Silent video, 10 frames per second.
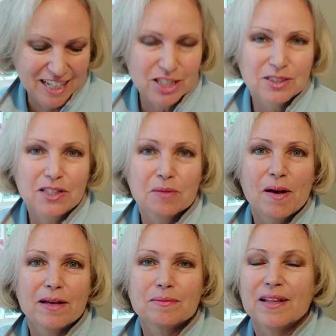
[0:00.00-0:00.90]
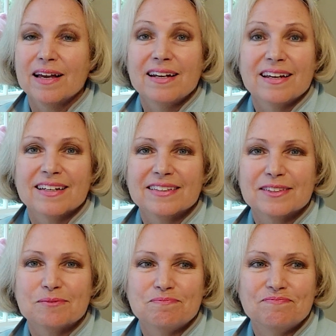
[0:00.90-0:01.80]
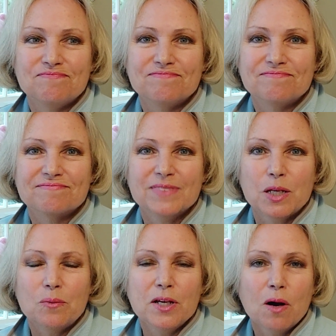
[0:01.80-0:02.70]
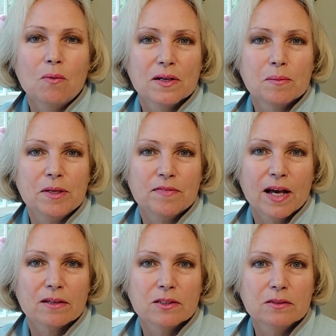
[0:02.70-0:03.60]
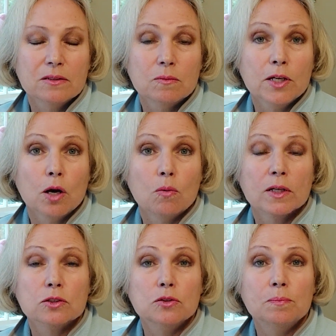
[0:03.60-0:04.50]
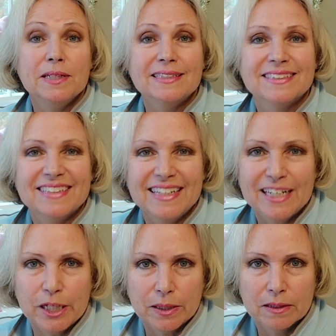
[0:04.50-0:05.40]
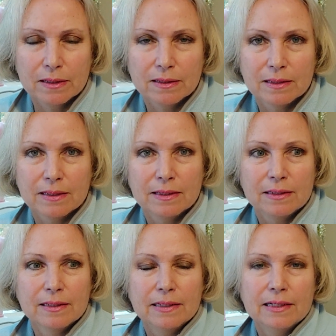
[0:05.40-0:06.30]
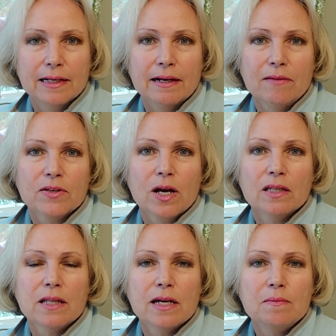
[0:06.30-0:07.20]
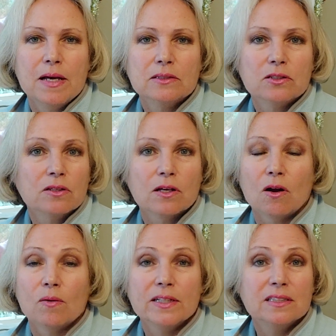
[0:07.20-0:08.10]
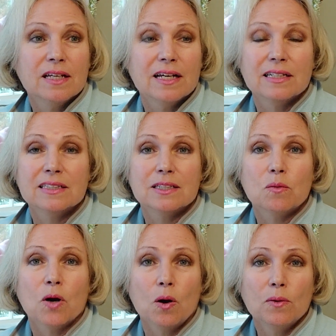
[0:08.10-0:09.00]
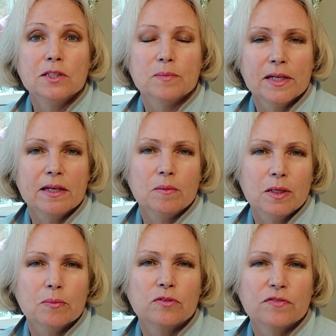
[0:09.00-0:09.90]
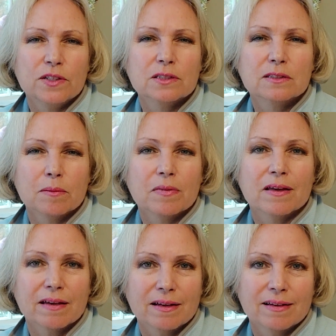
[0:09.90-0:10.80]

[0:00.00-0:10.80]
And you see, the bottom line is, we all want to be valued. We all want to be seen. And I have an online mentor that always says, We're always making people feel something.